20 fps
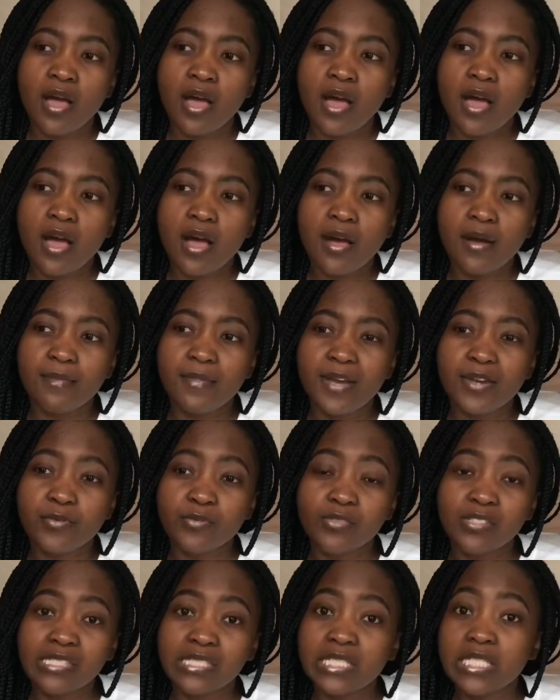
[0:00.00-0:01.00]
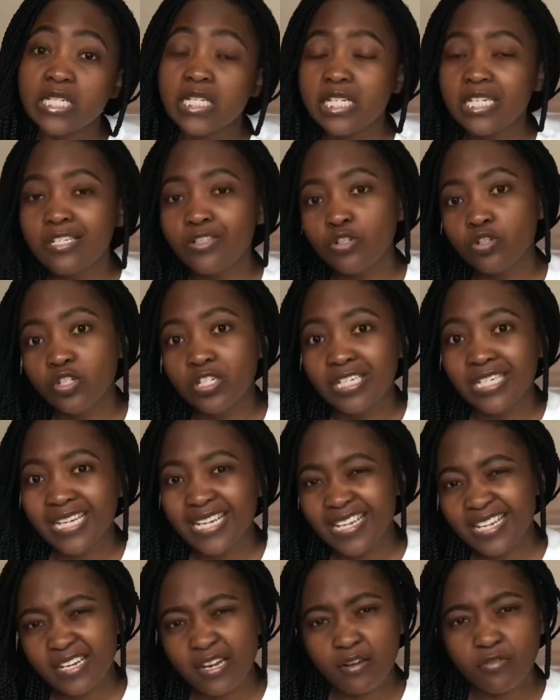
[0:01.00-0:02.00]
I don't see the need to
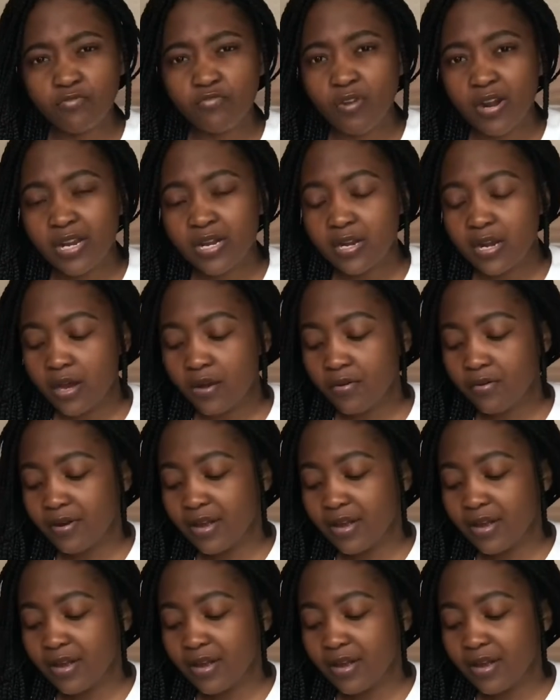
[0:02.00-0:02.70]
take it out right now.